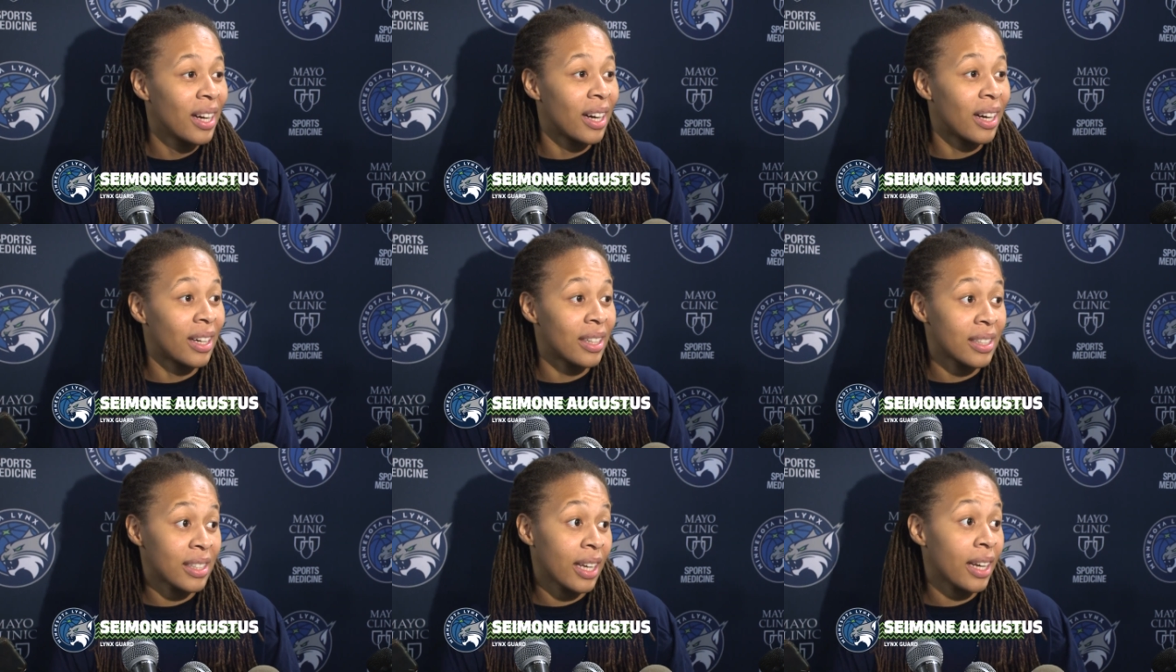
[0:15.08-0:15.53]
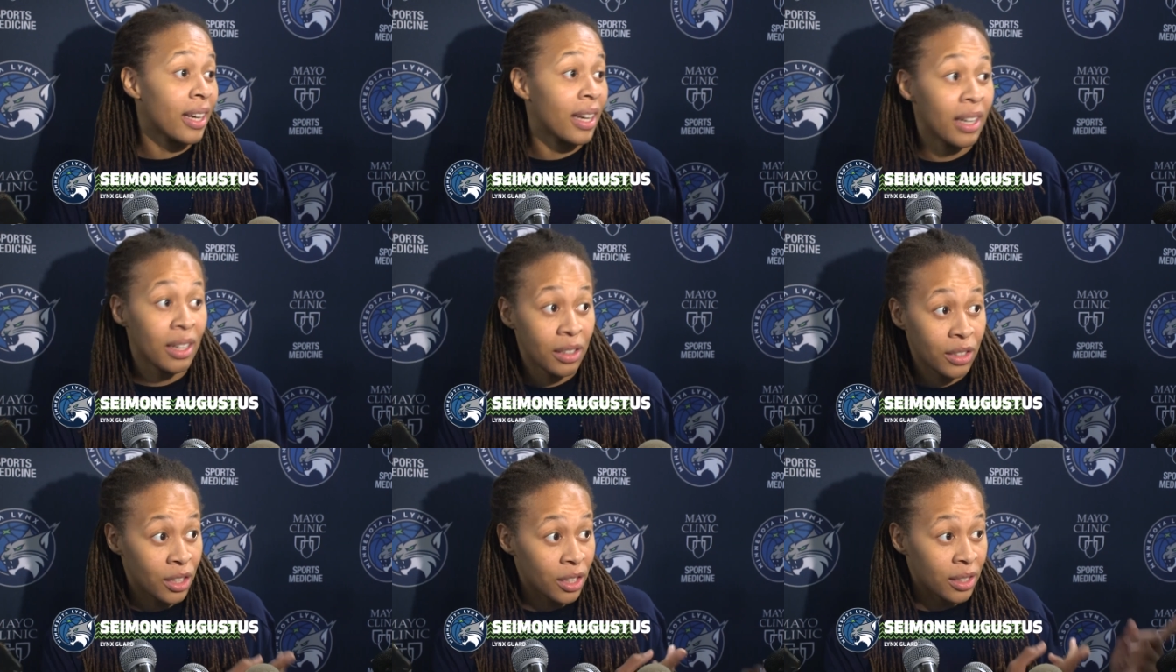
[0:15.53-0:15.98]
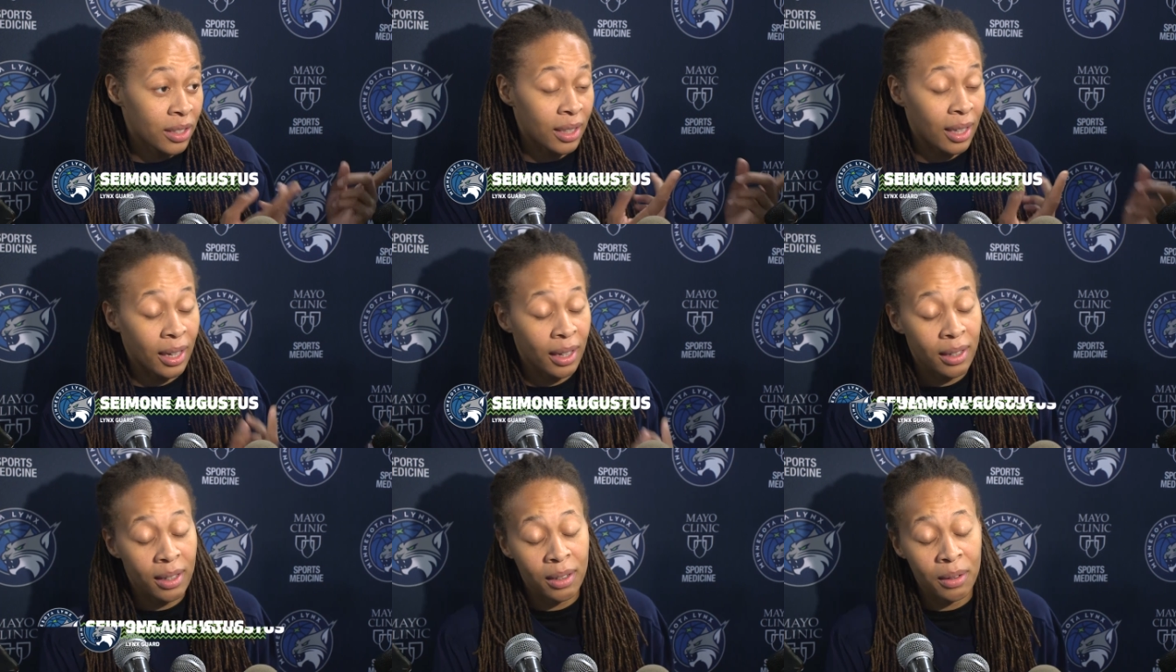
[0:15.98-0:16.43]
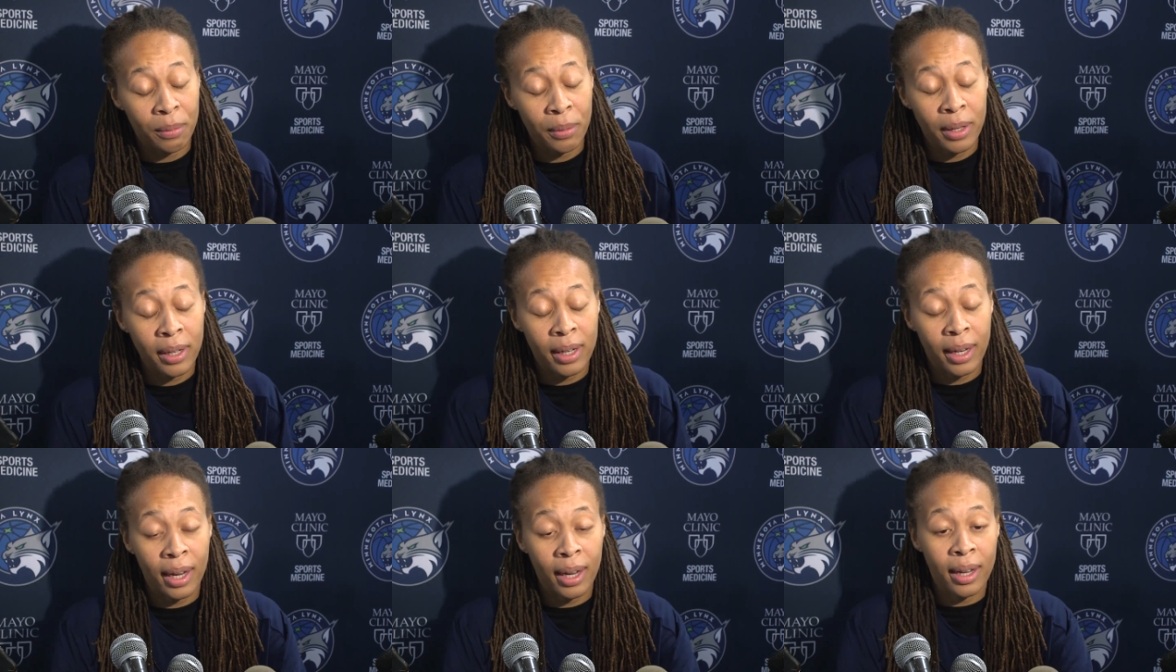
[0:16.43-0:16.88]
uh, second, just like
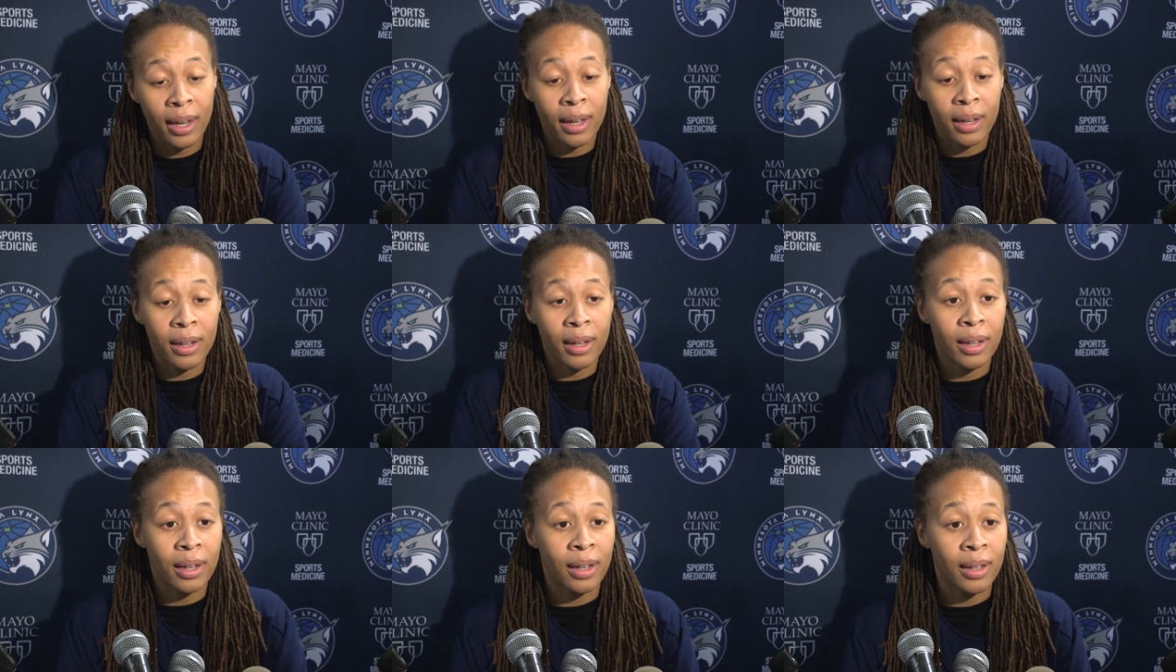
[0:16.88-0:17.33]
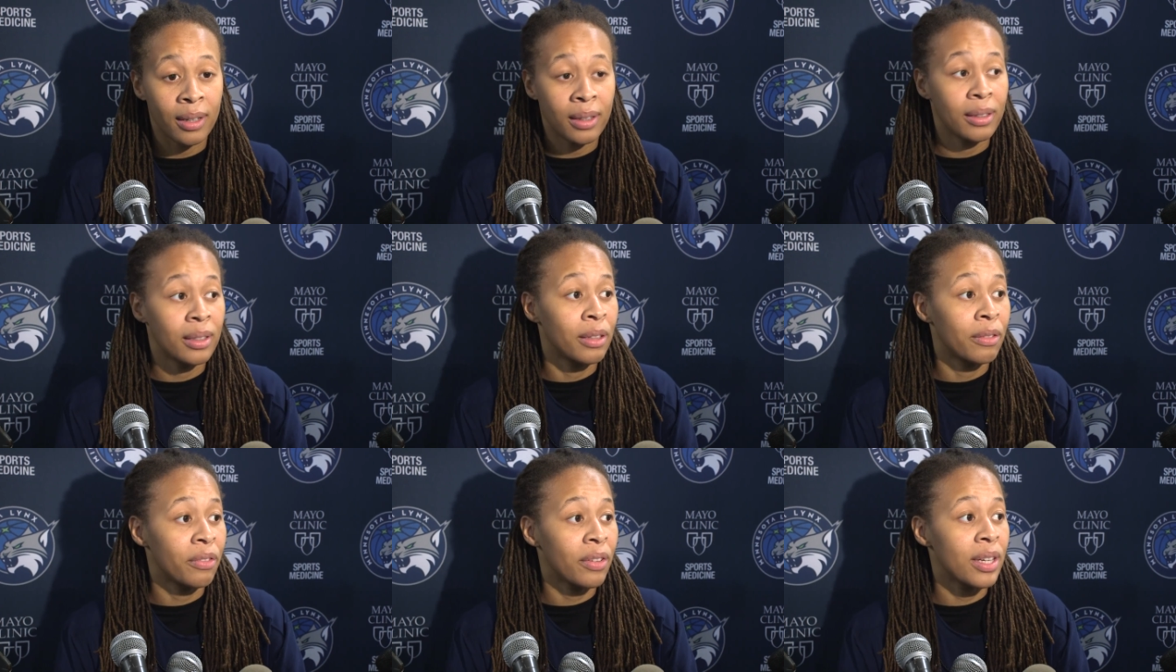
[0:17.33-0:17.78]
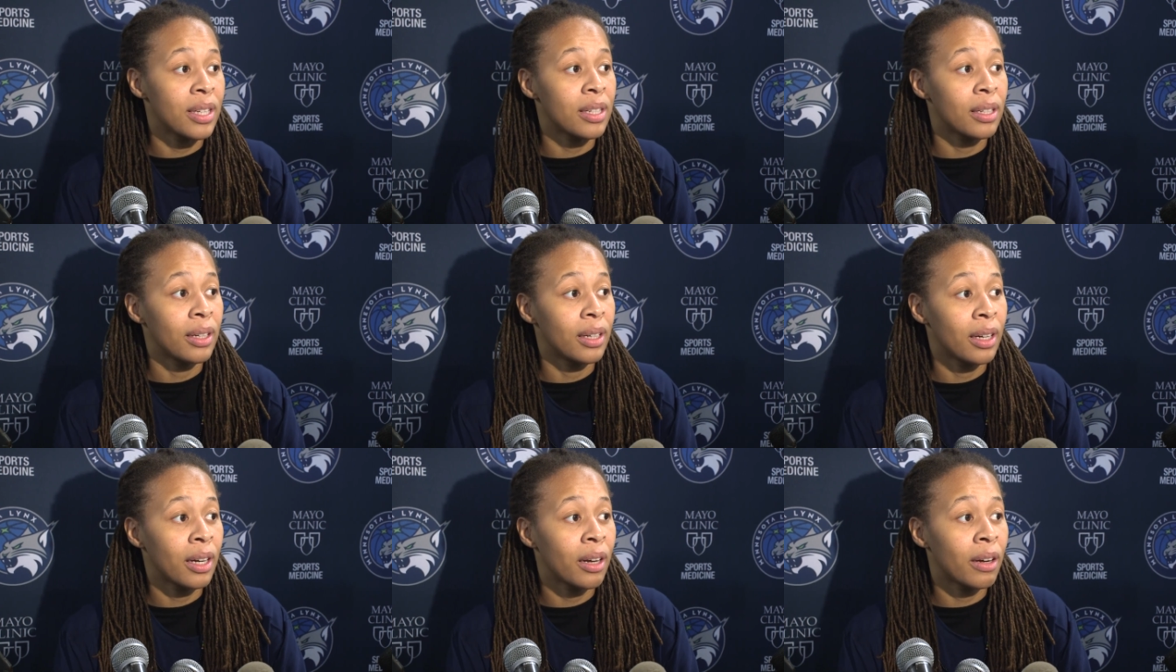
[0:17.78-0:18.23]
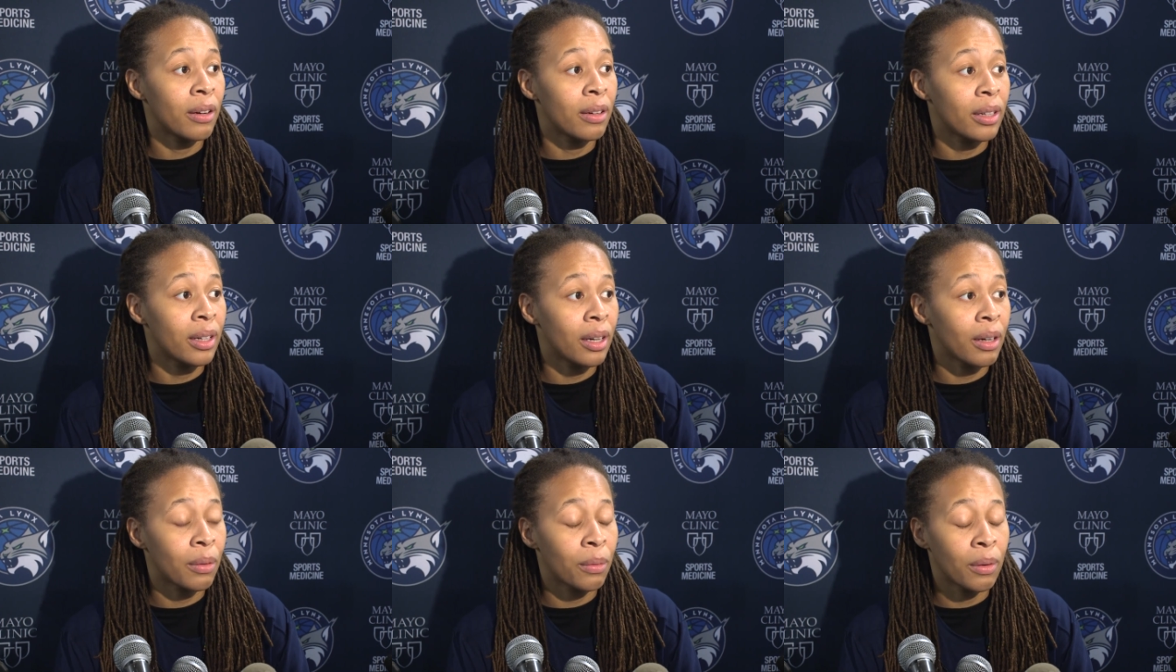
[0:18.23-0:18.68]
Arike and uh, Napheesa in their,
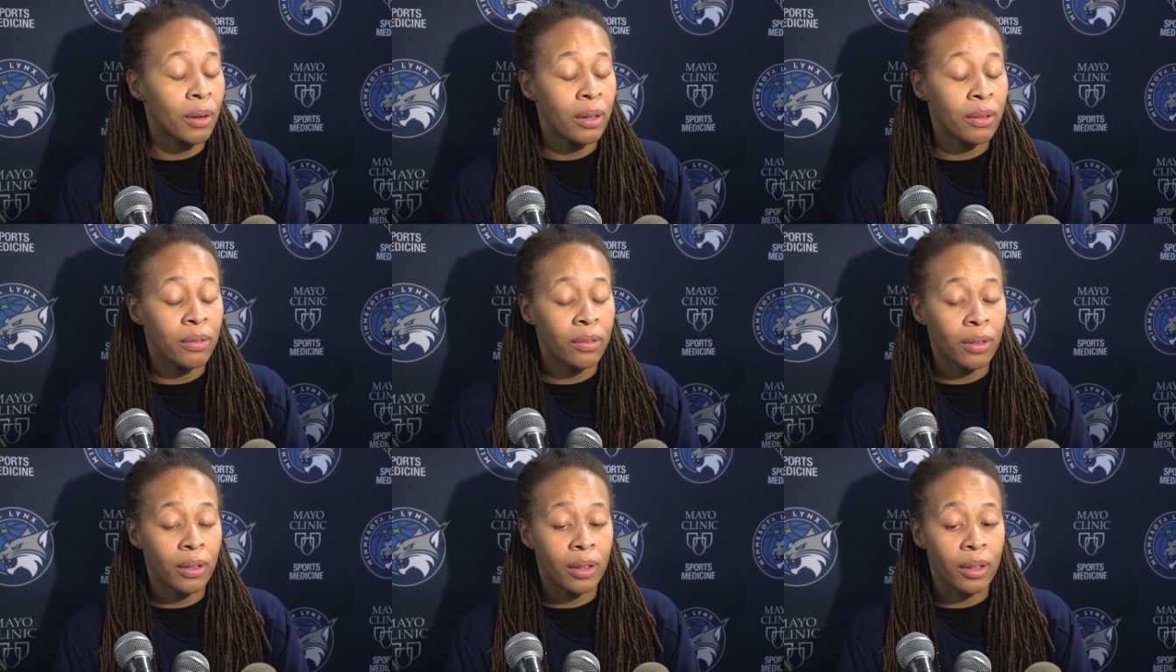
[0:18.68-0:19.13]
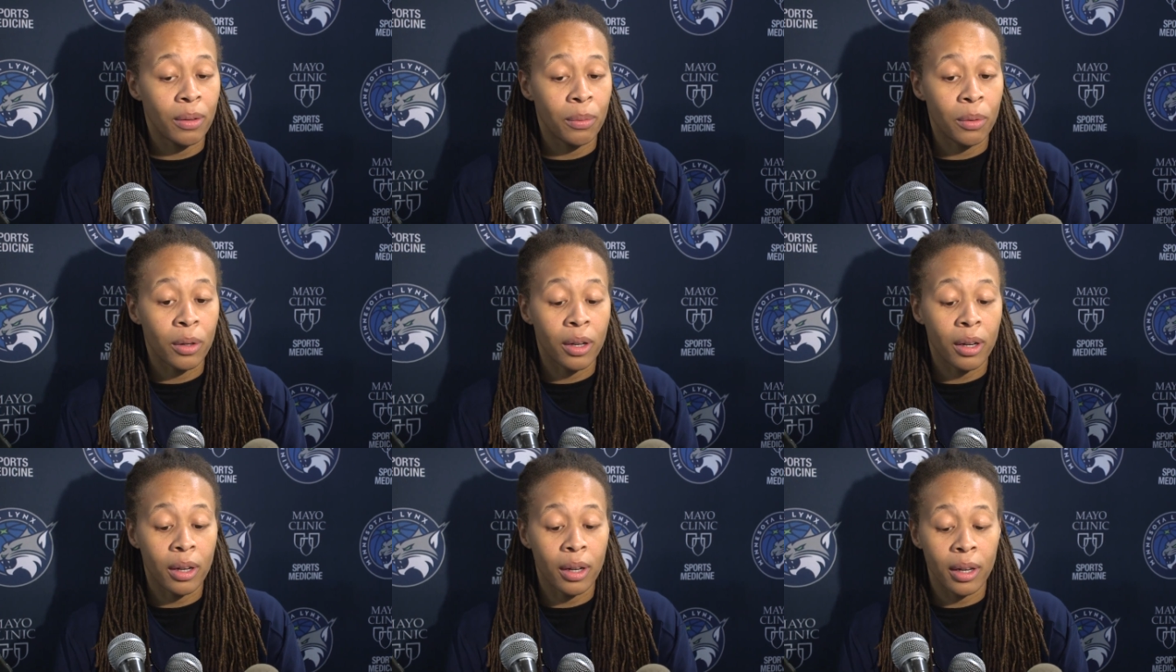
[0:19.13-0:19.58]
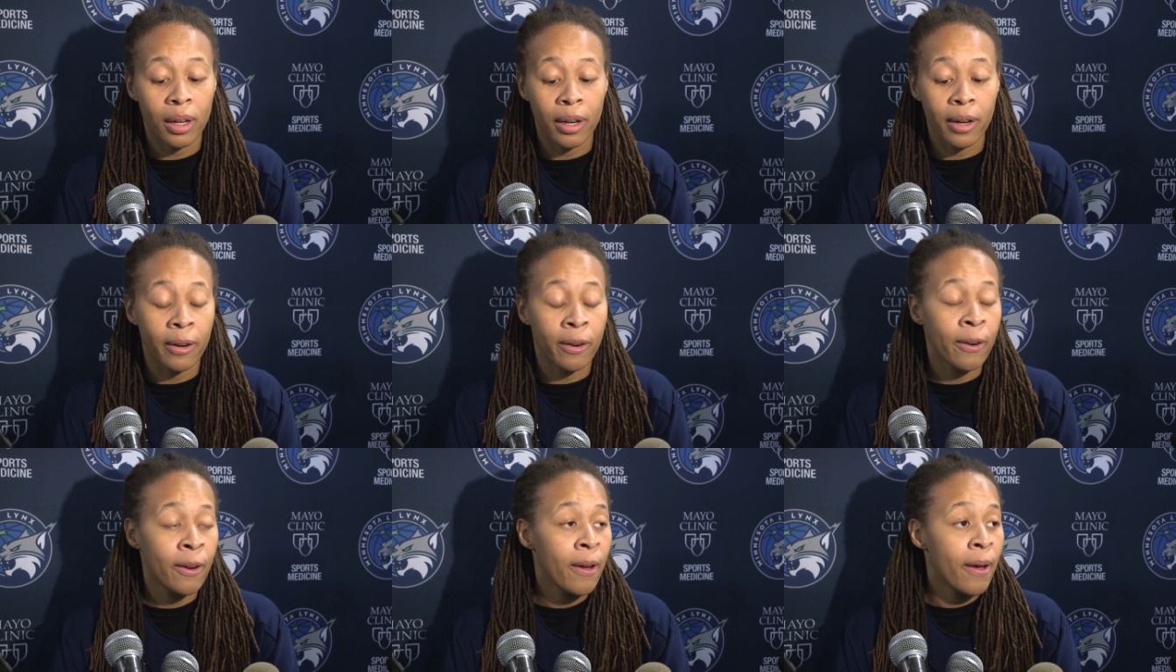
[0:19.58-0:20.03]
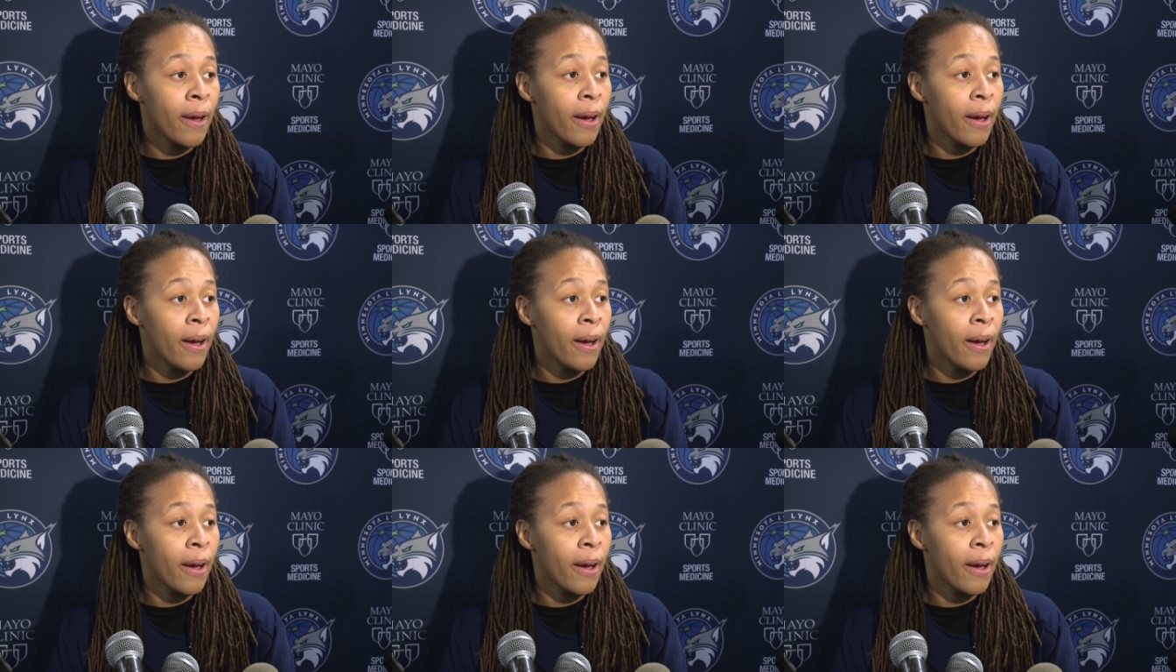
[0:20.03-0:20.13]
their run for the Rookie of the Year.